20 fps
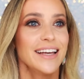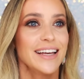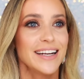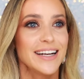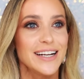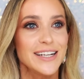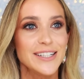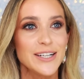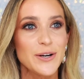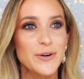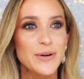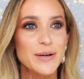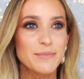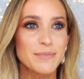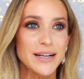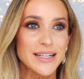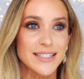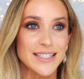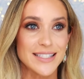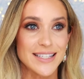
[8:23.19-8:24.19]
and I know it
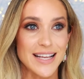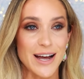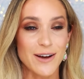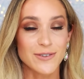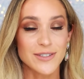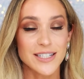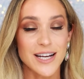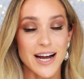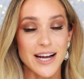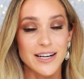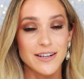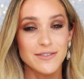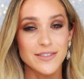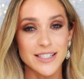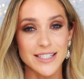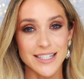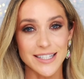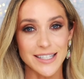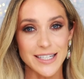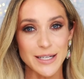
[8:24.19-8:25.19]
might sound kind of
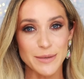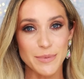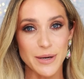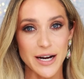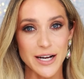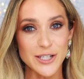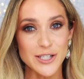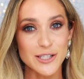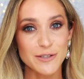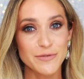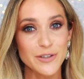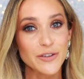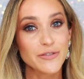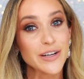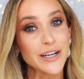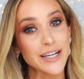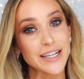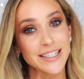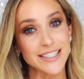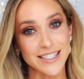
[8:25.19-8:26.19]
silly, but I just feel
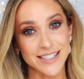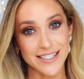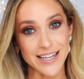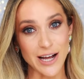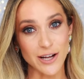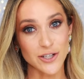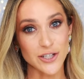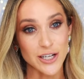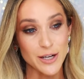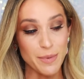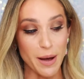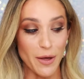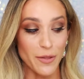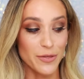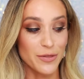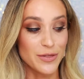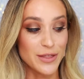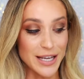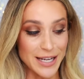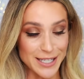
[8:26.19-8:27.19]
very nostalgic about
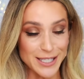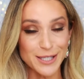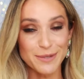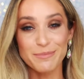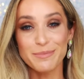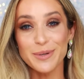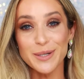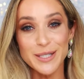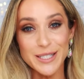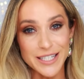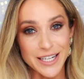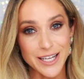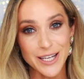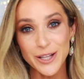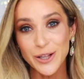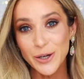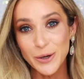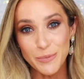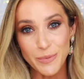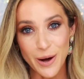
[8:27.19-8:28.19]
this
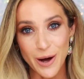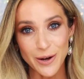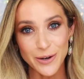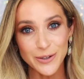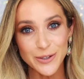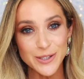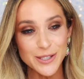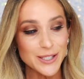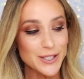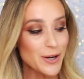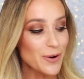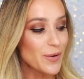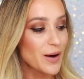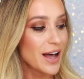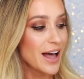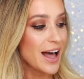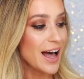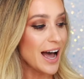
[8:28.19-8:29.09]
particular bottle, so